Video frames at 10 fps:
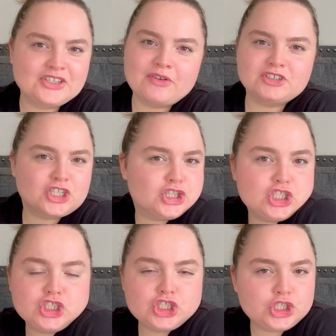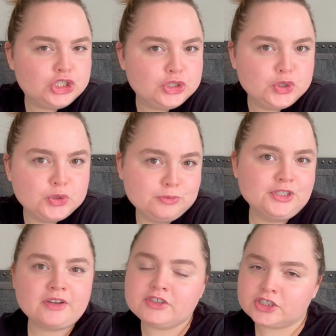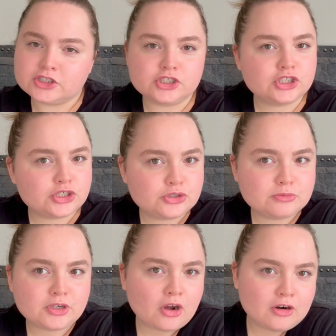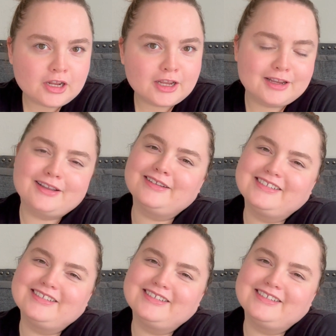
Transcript: You never took the tube. You never took the tube, darling.